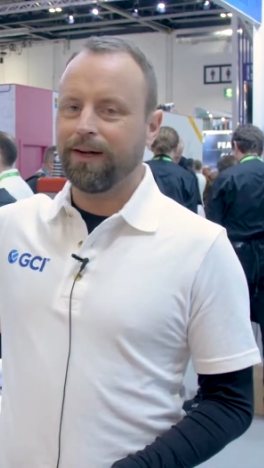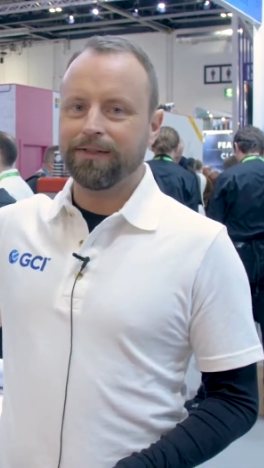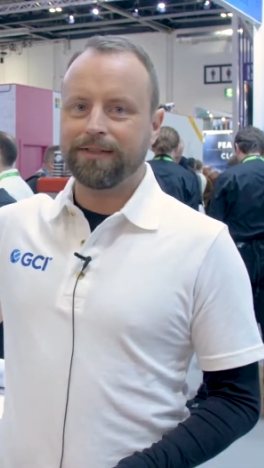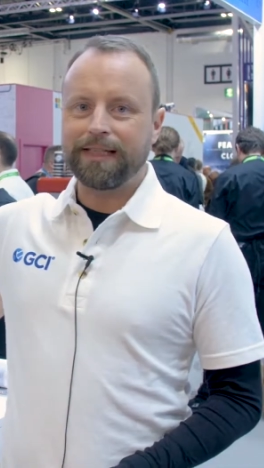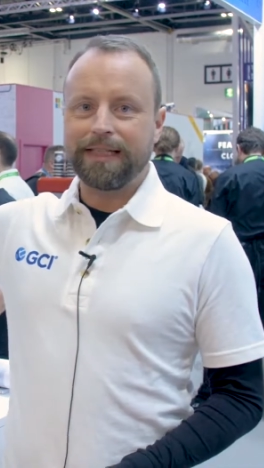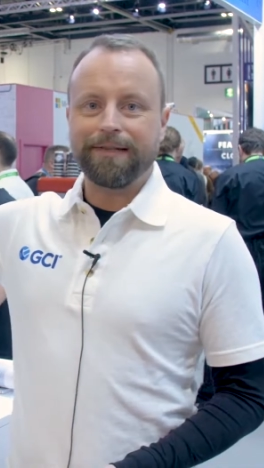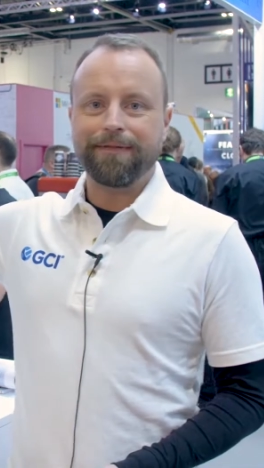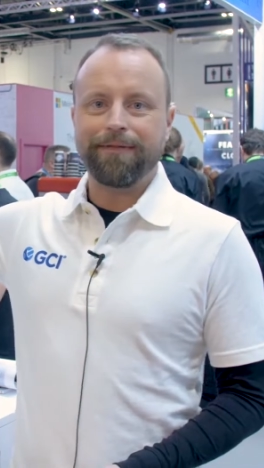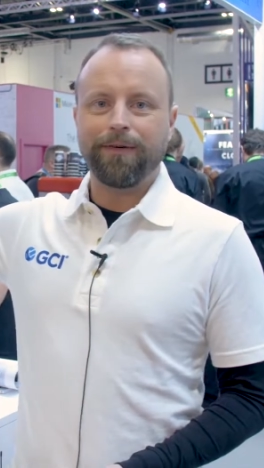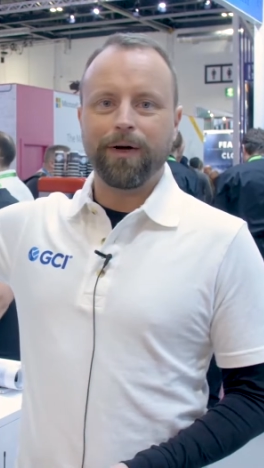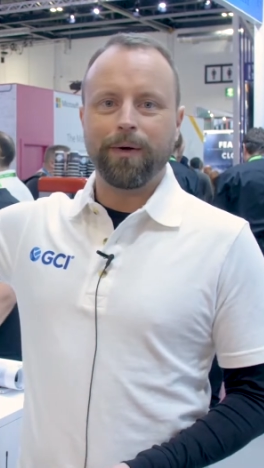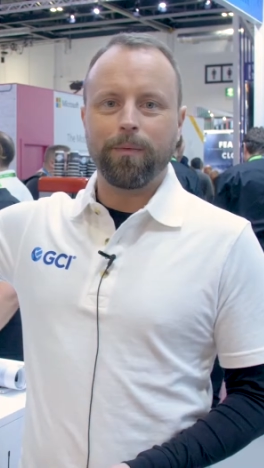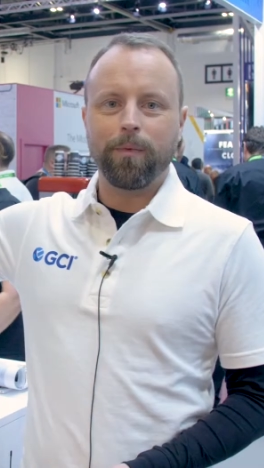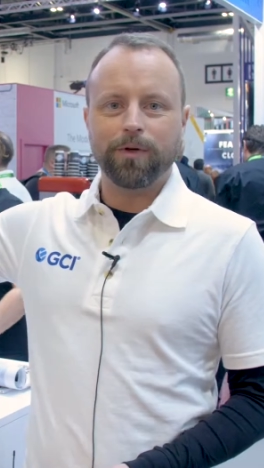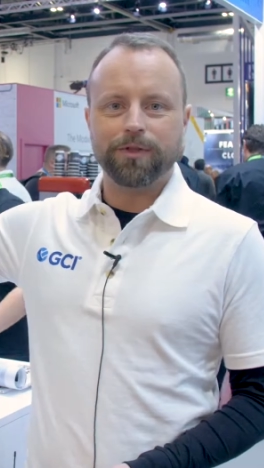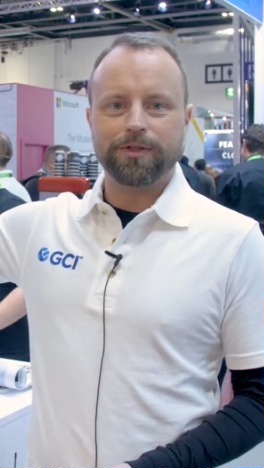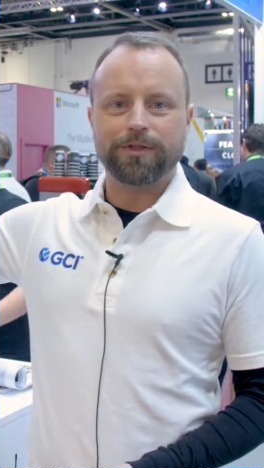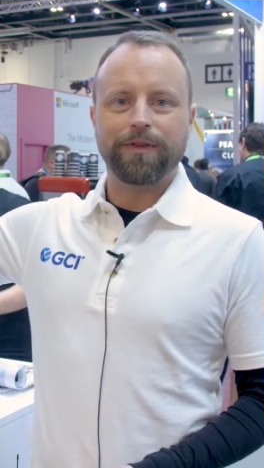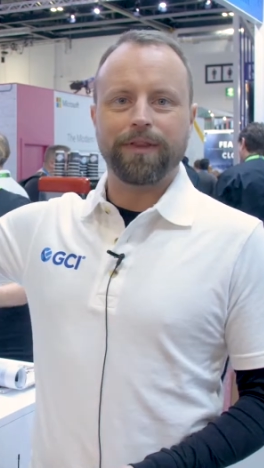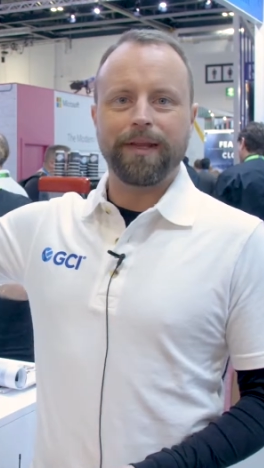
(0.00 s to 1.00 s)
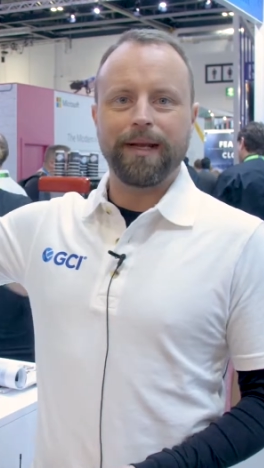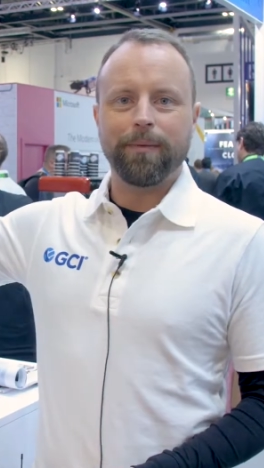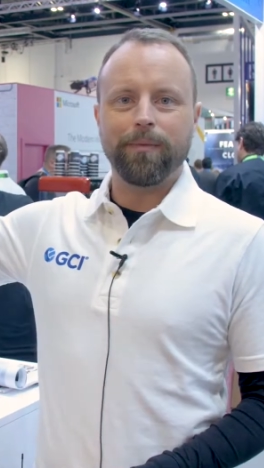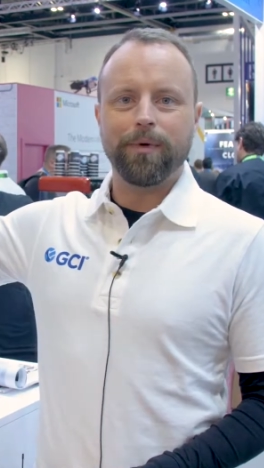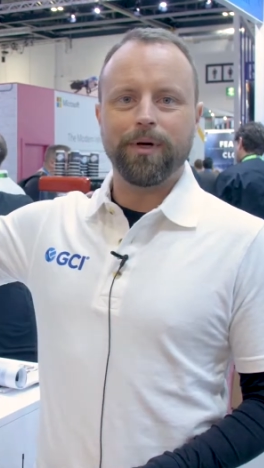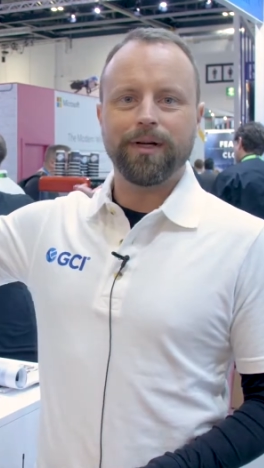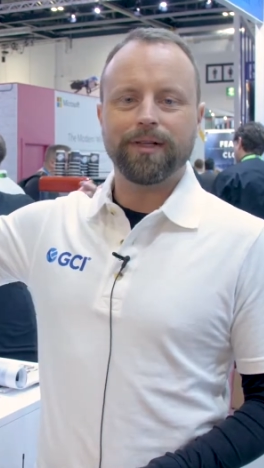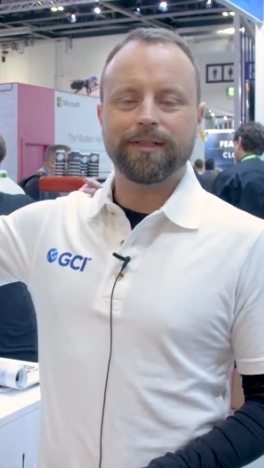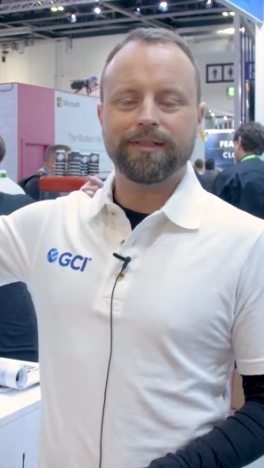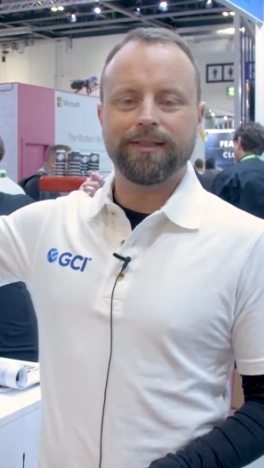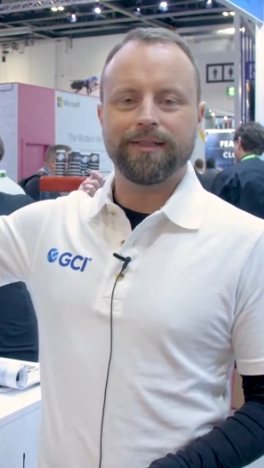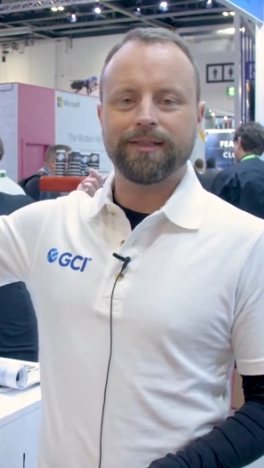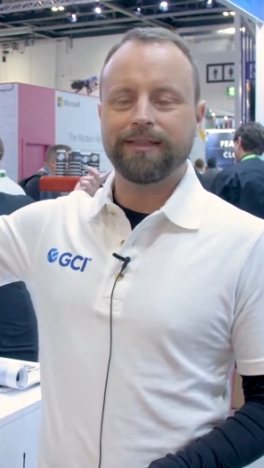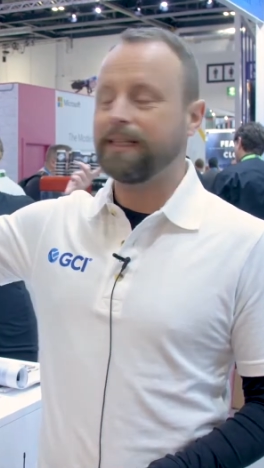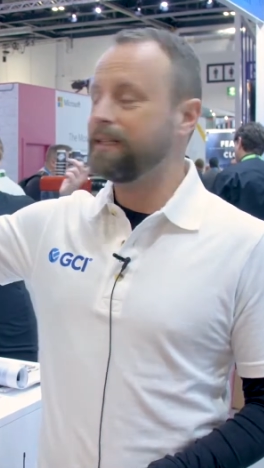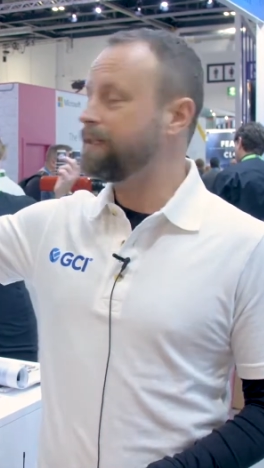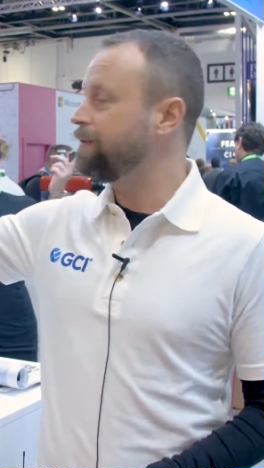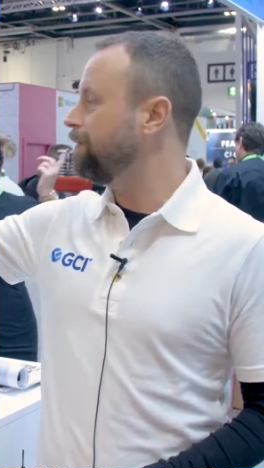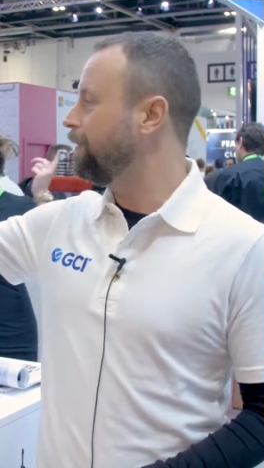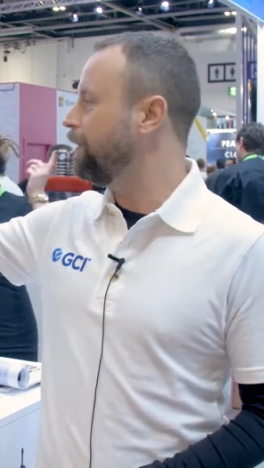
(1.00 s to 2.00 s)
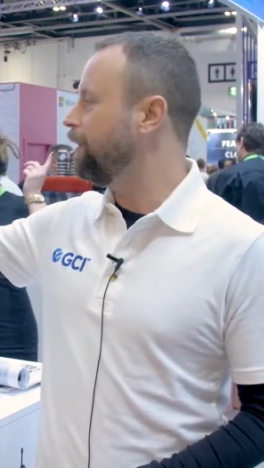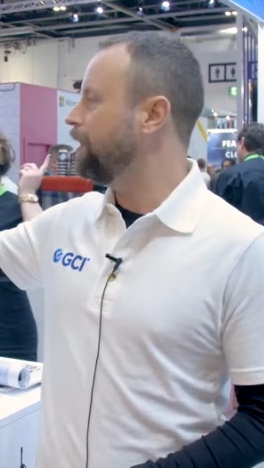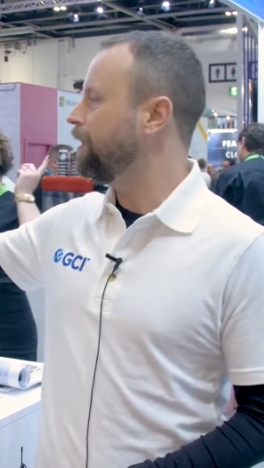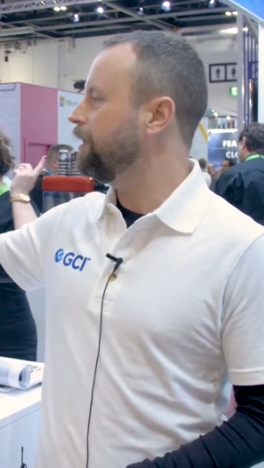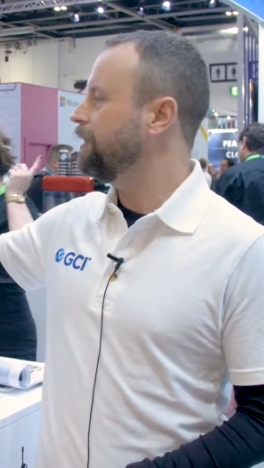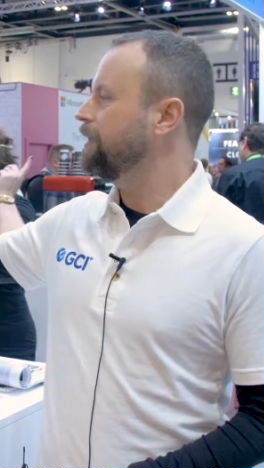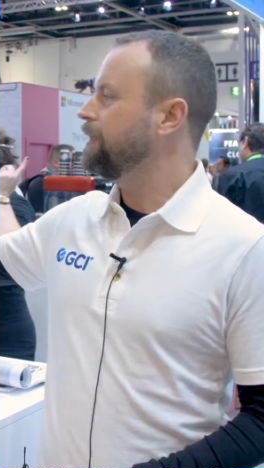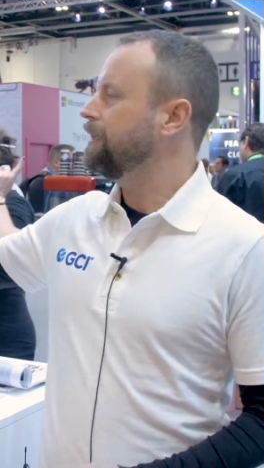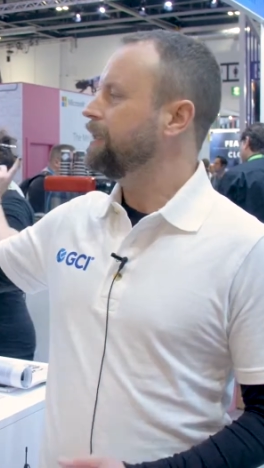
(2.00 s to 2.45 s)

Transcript: identify what's on the network, identify